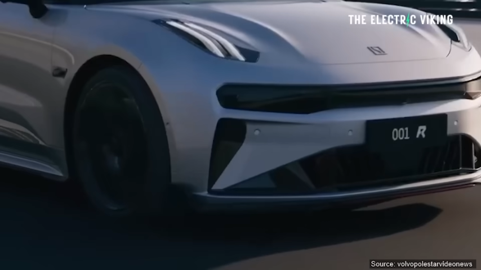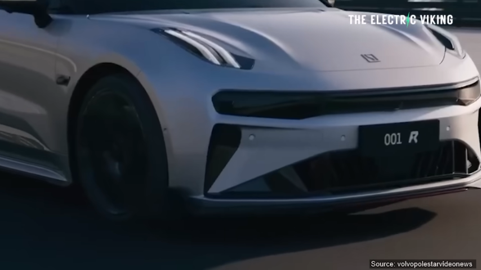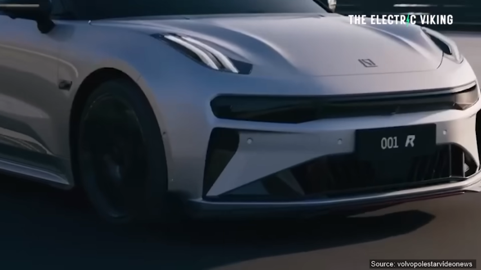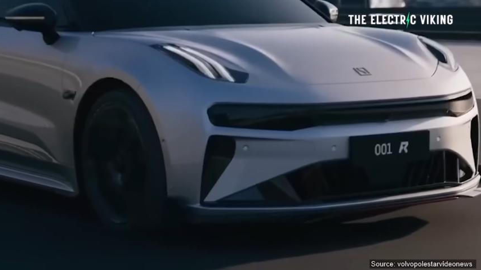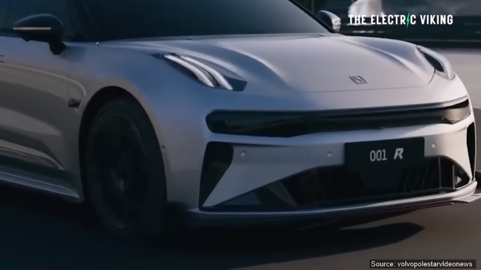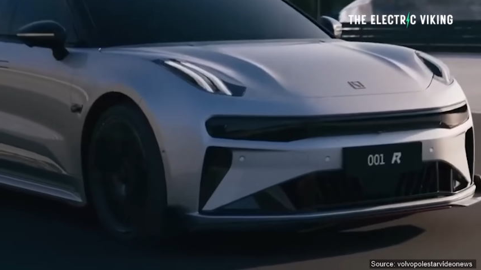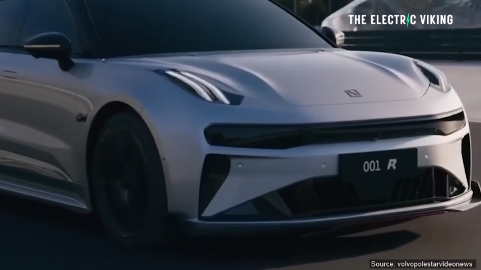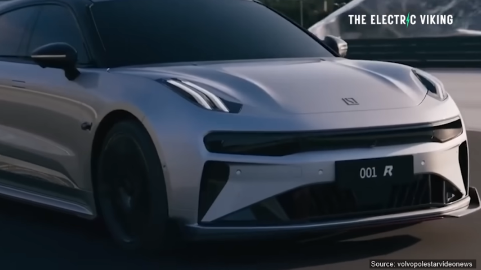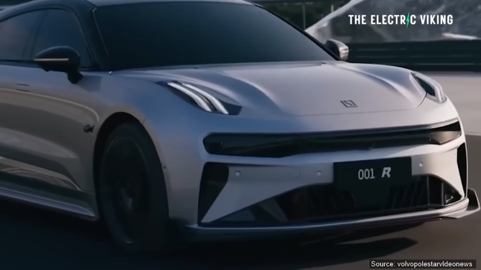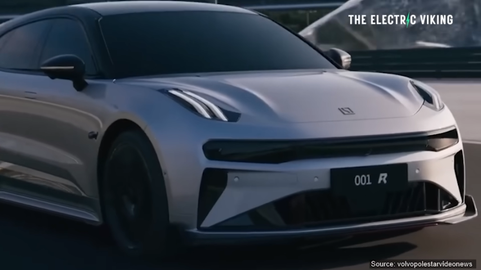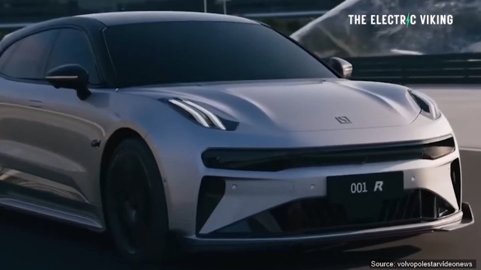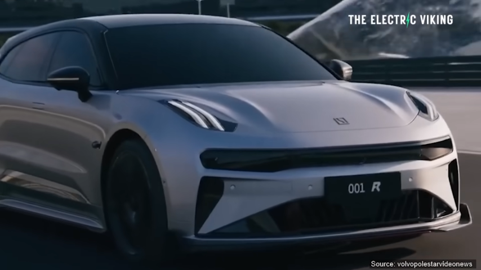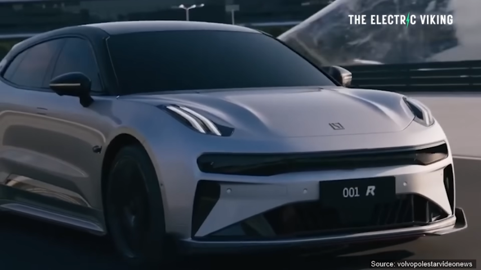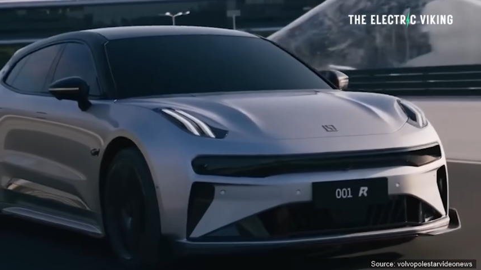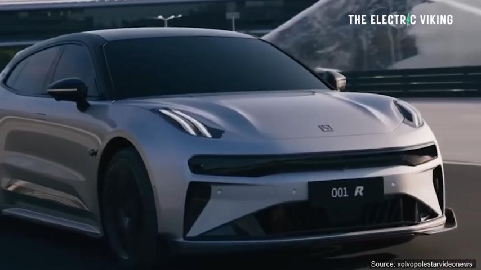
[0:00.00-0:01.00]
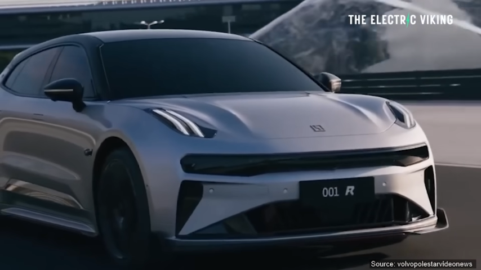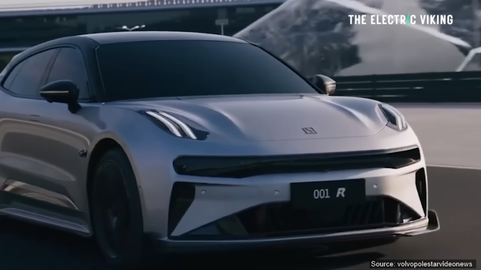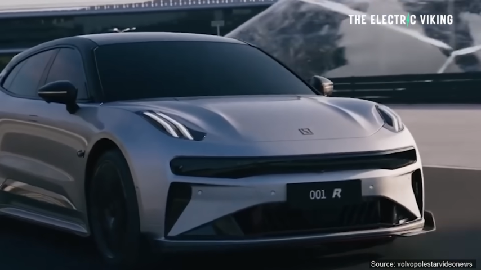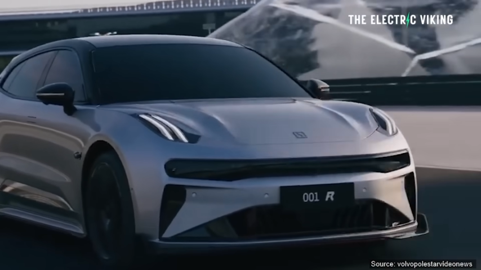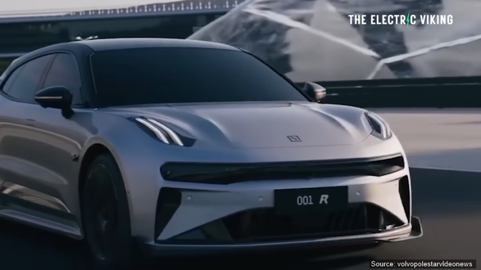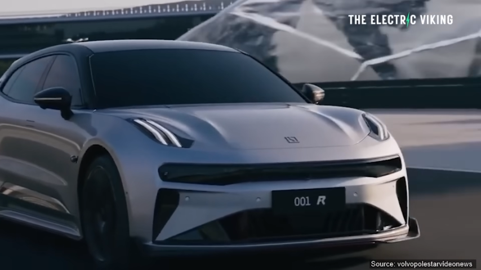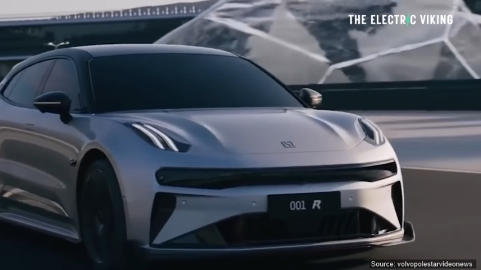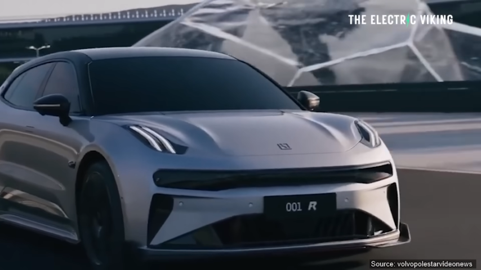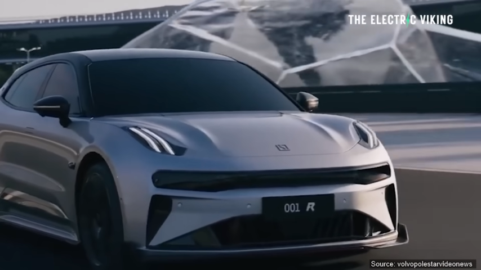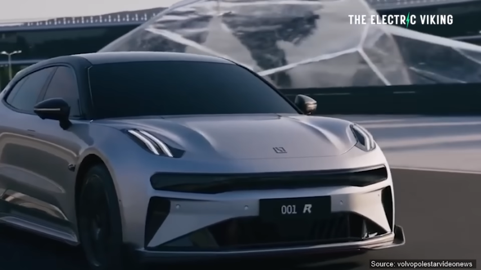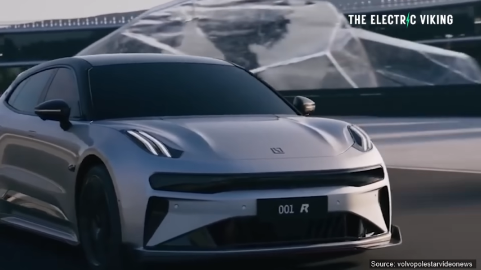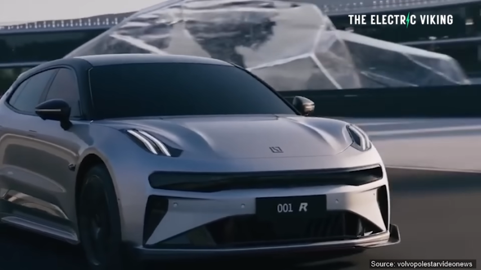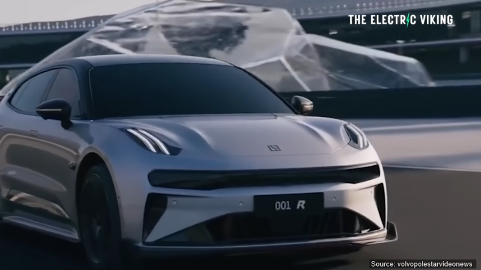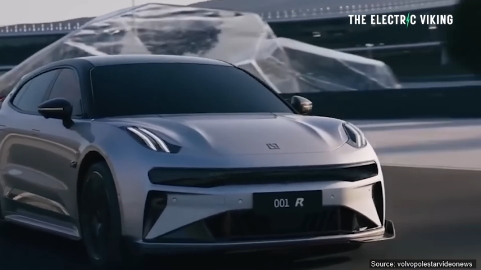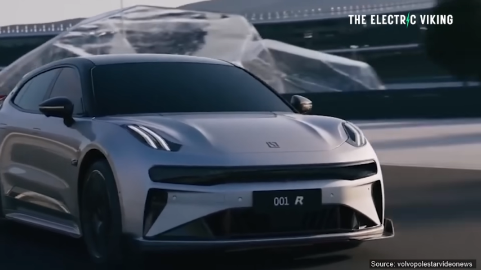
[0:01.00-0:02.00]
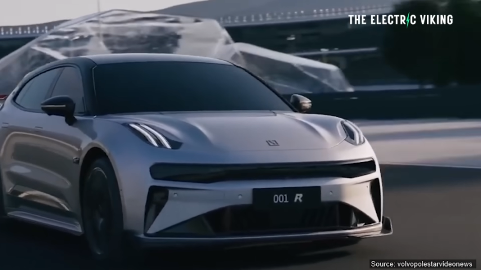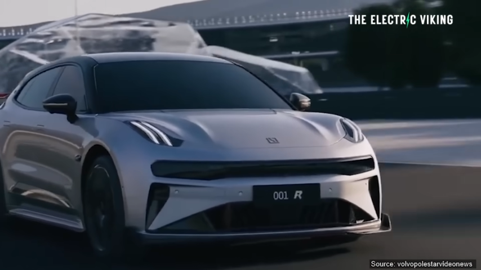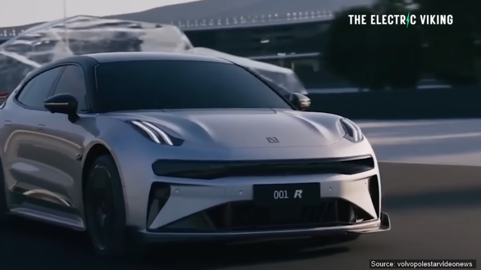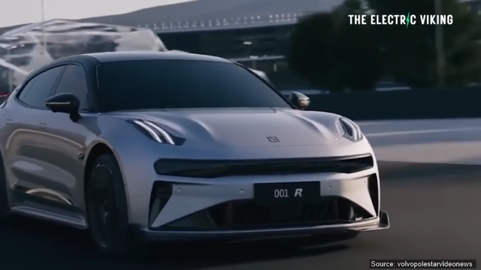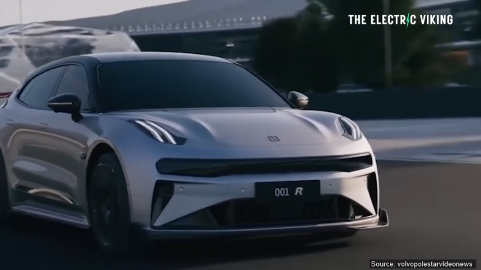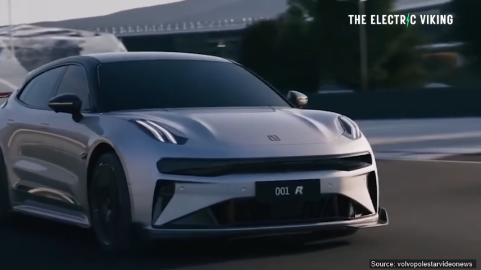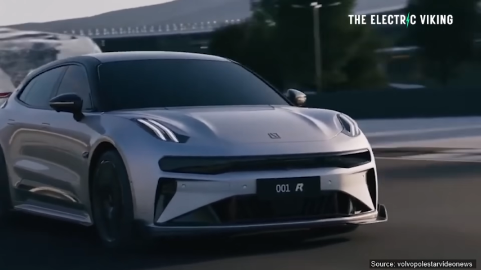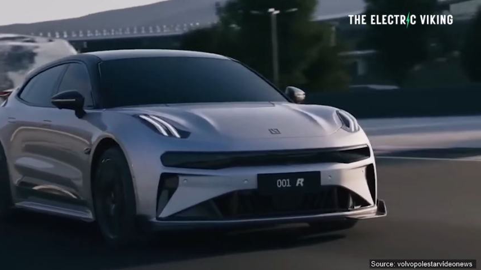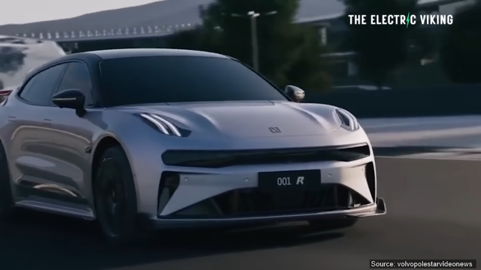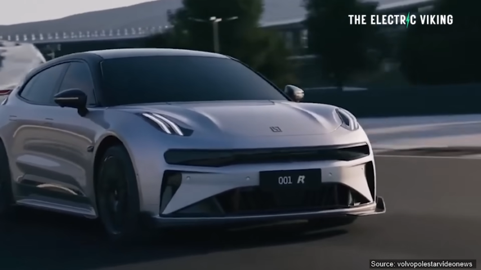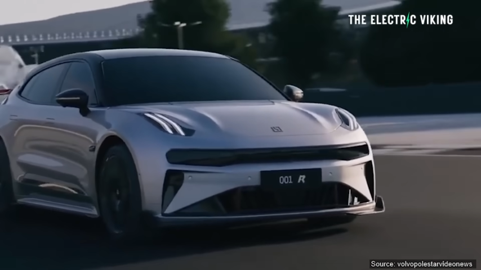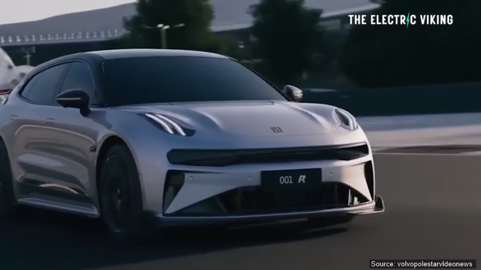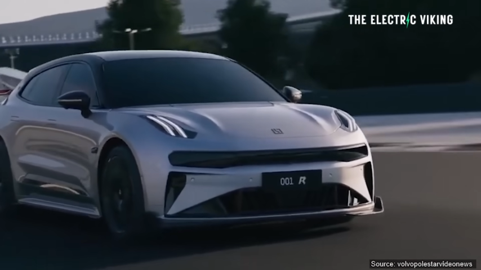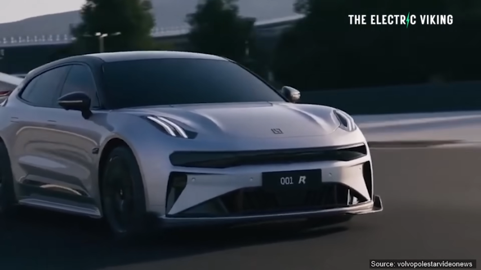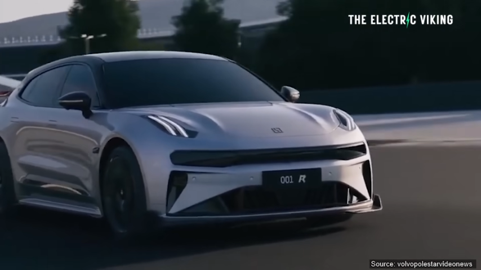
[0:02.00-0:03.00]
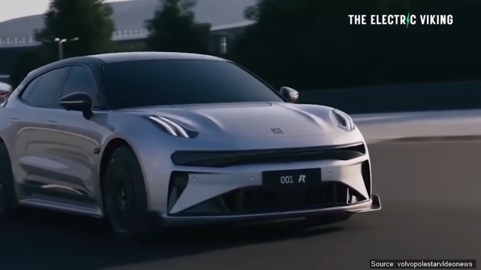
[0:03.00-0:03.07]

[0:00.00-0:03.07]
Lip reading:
Nobody's mouth can be seen.